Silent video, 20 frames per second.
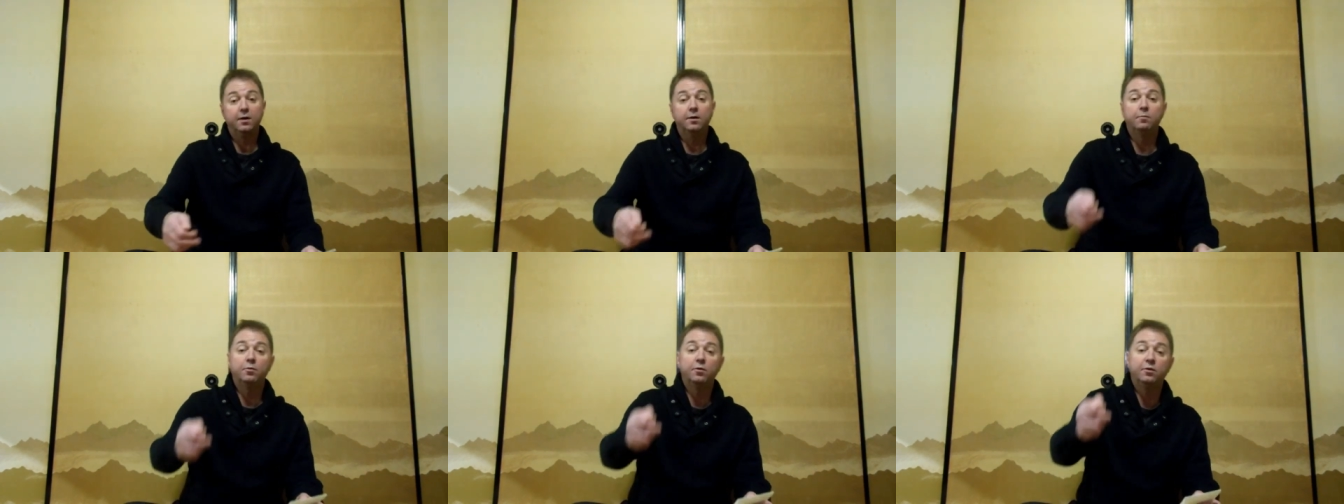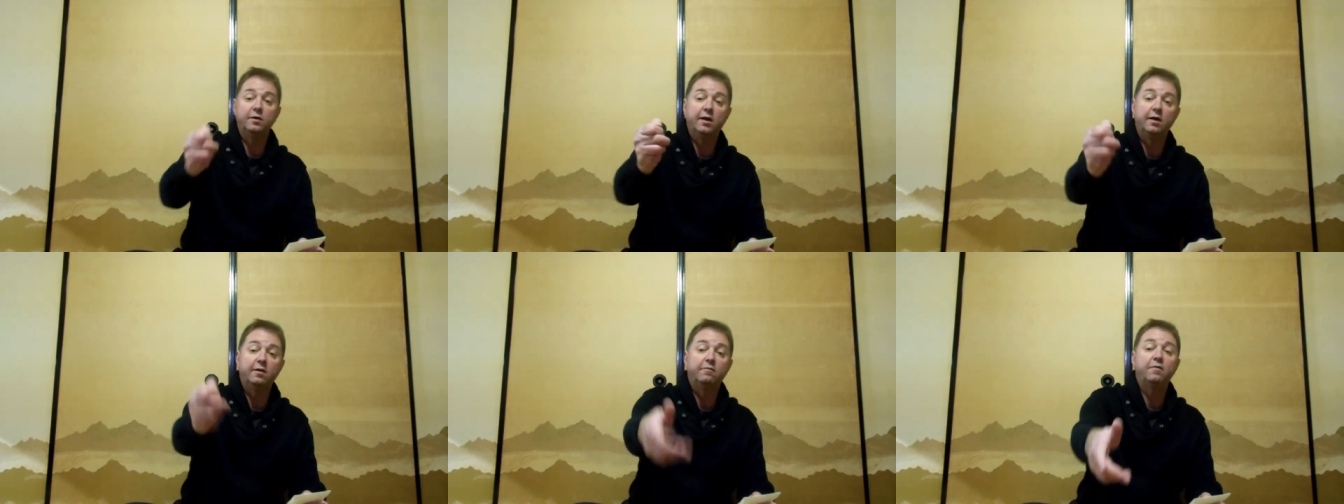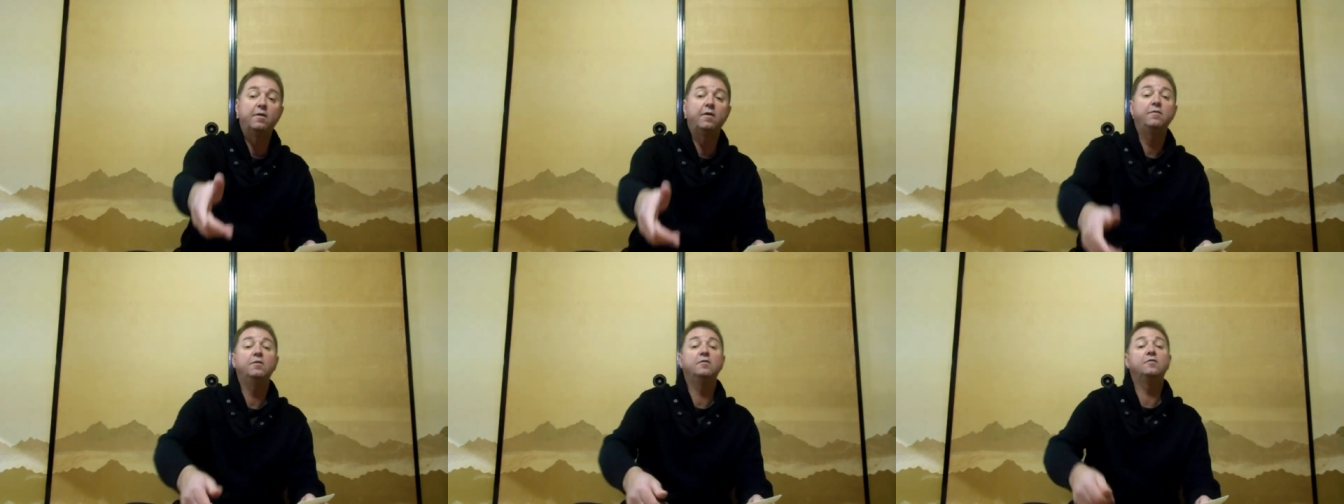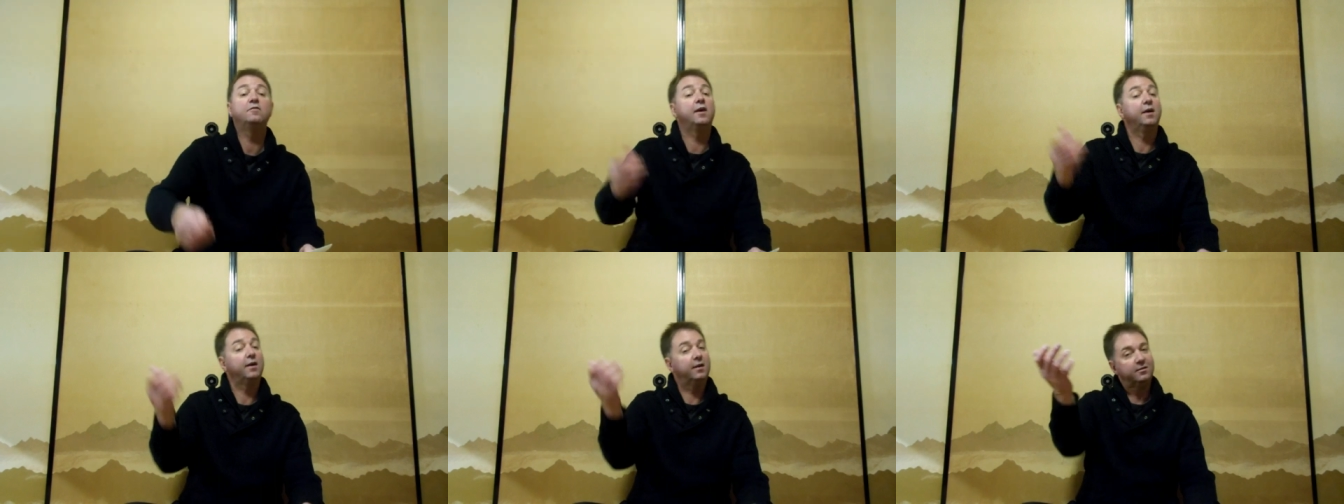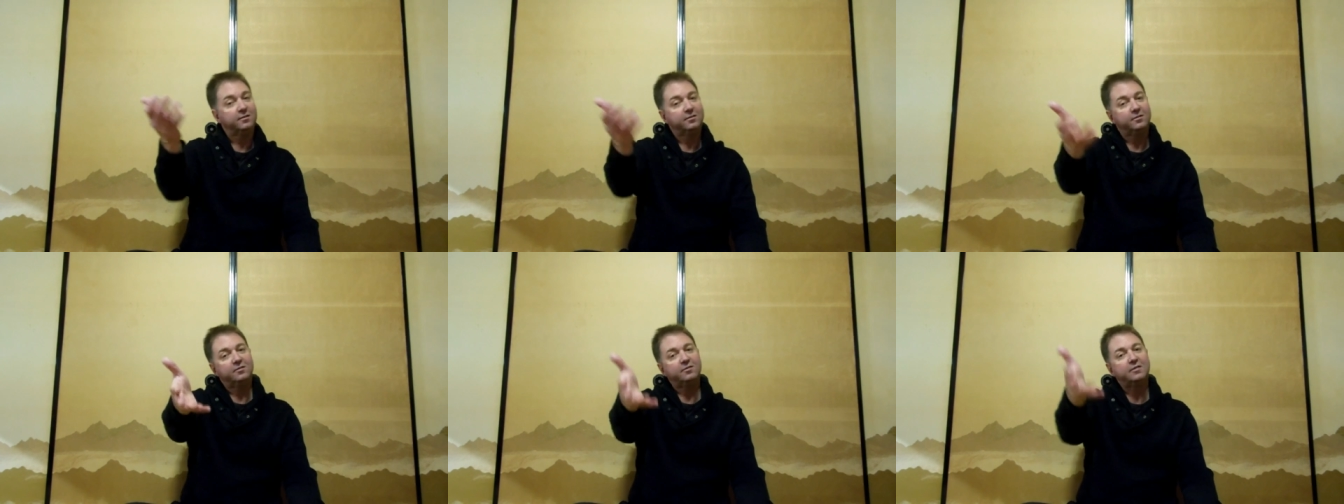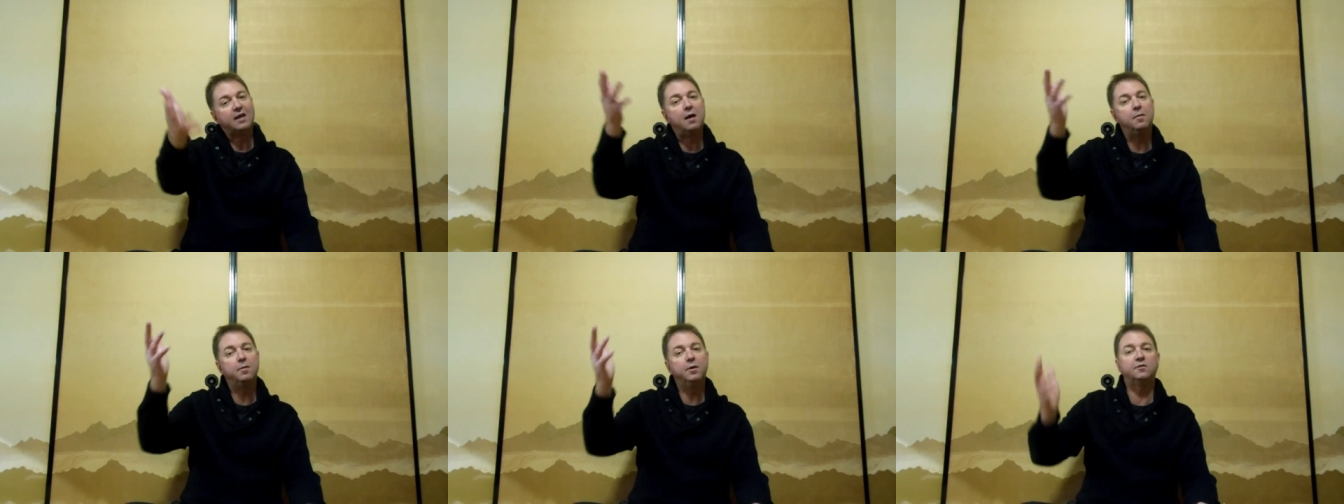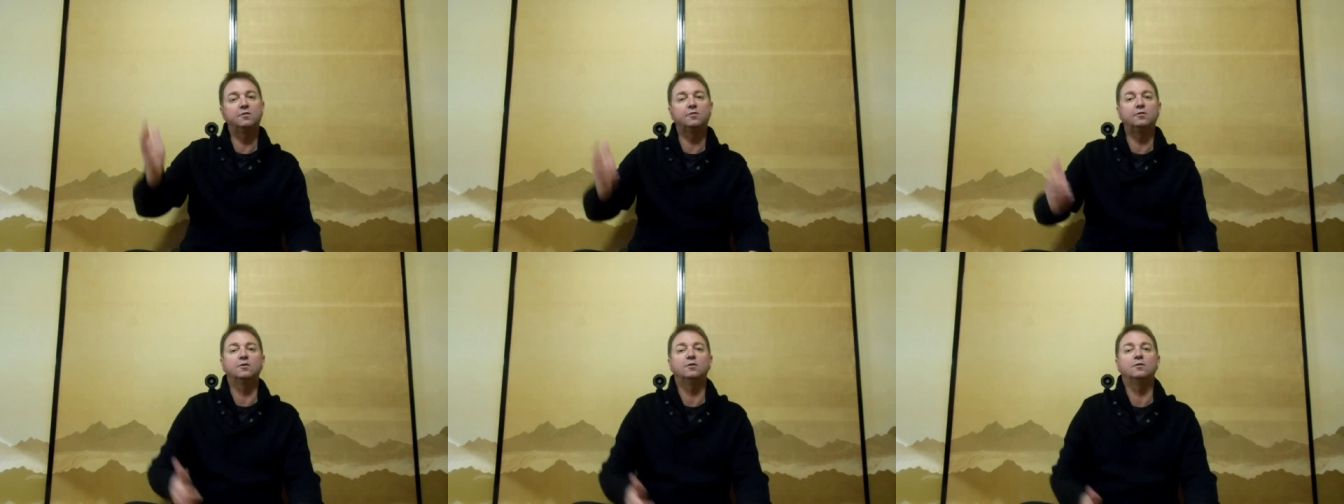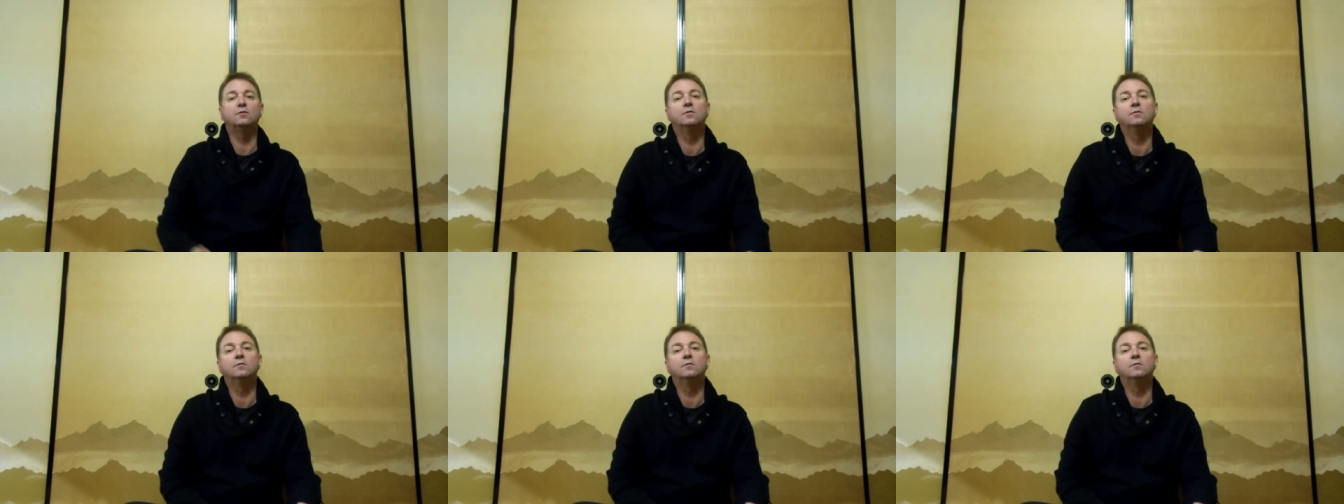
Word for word: Put it down in front of you and say it's sabisu,